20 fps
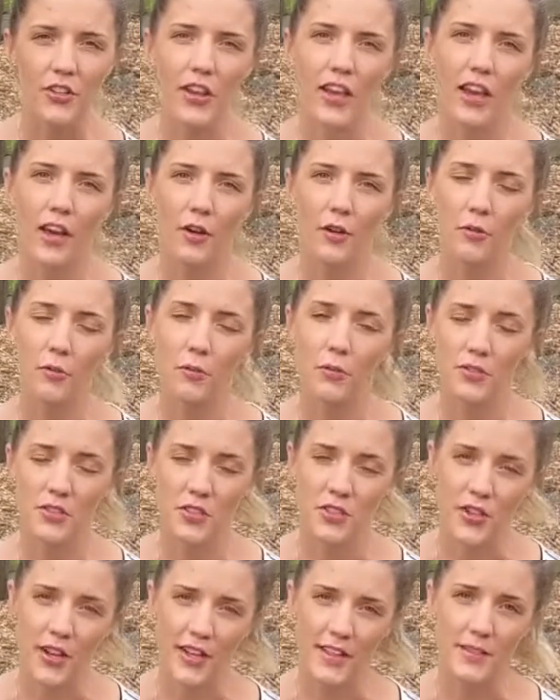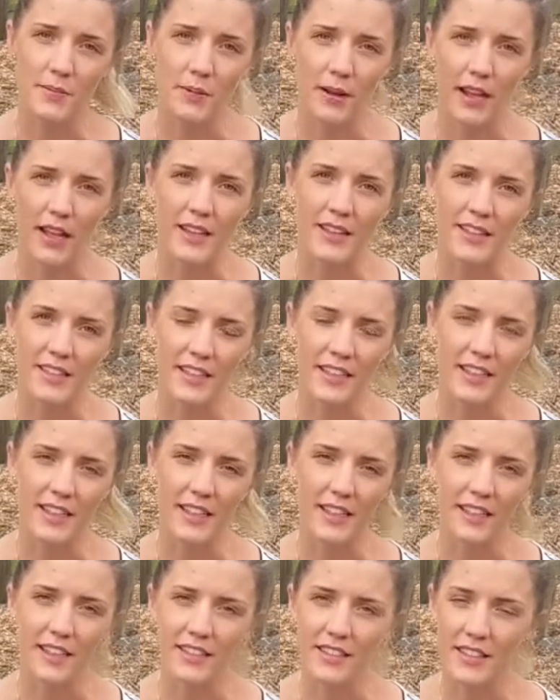how to transplant
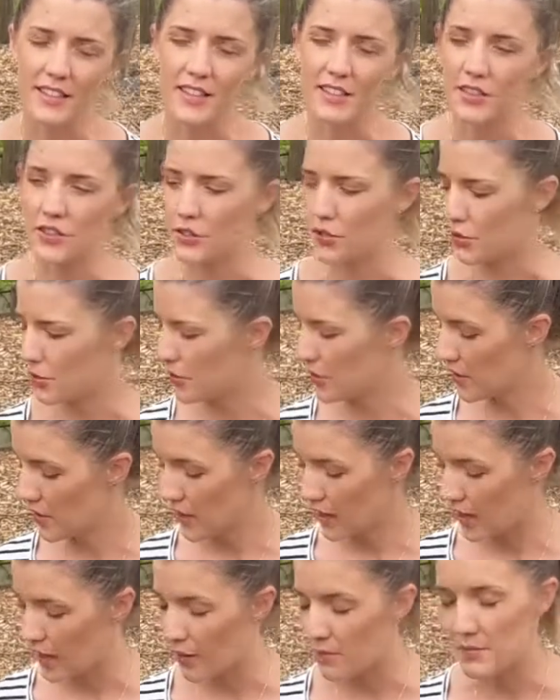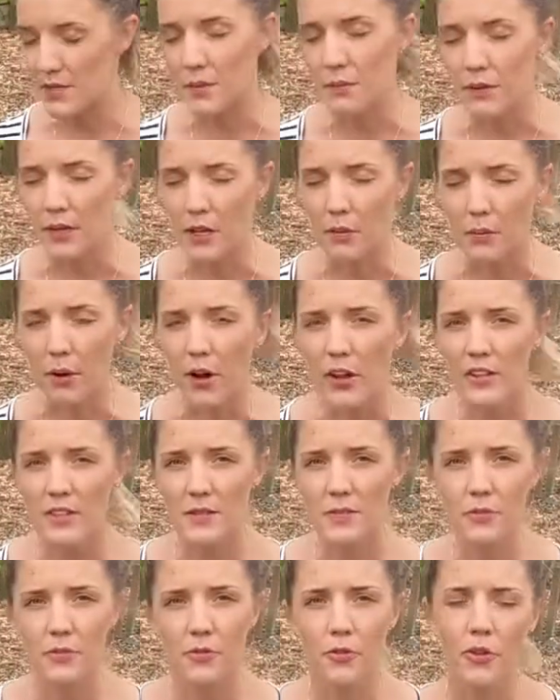seedlings into some bigger pots
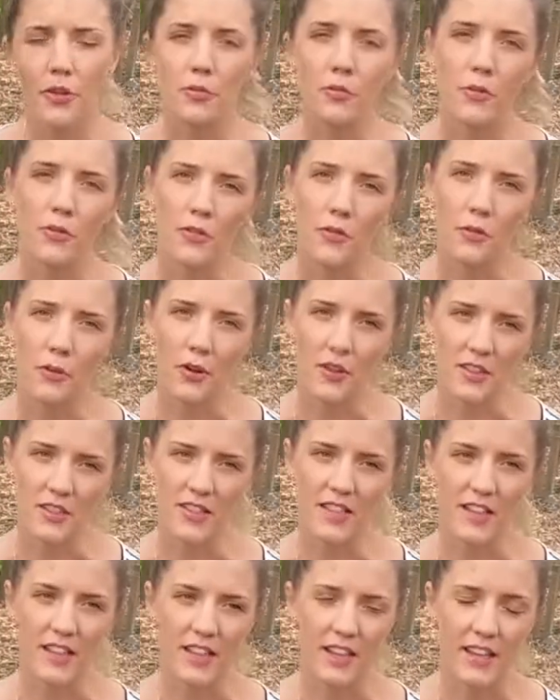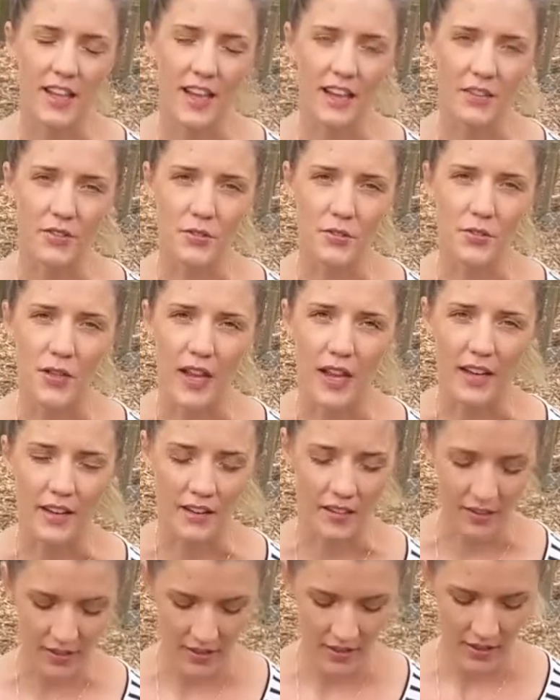before you move them on to the outdoor garden.
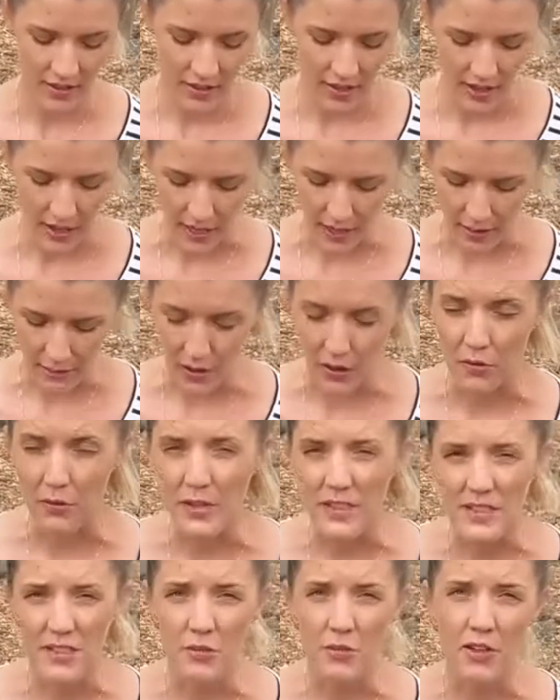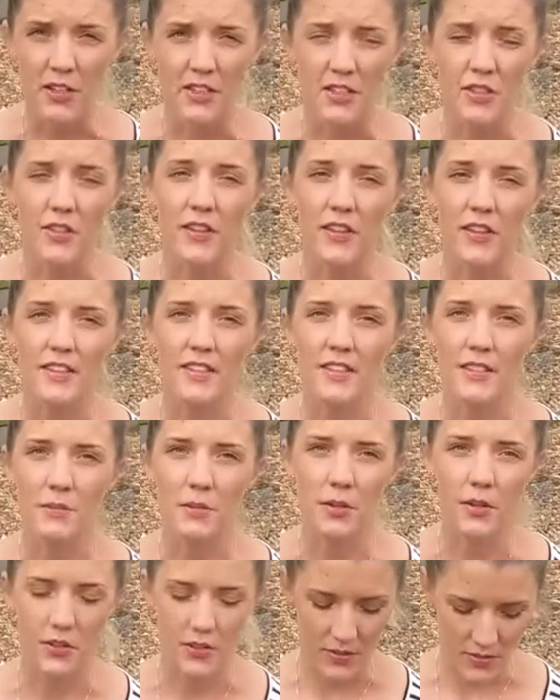Now the reason you want to do this is
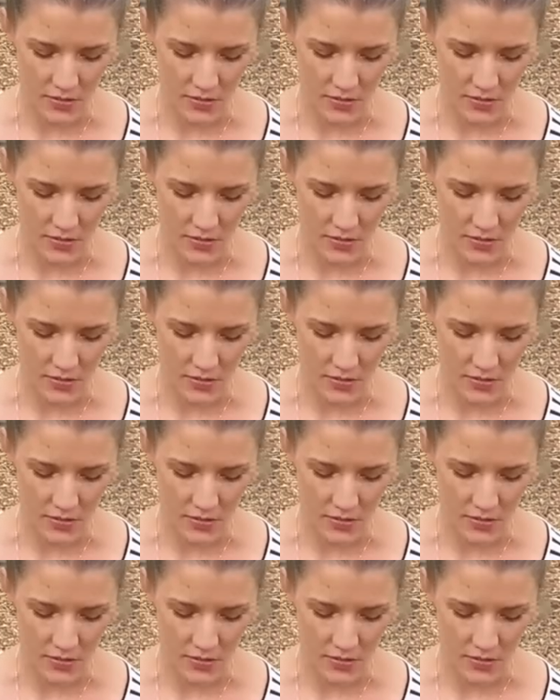because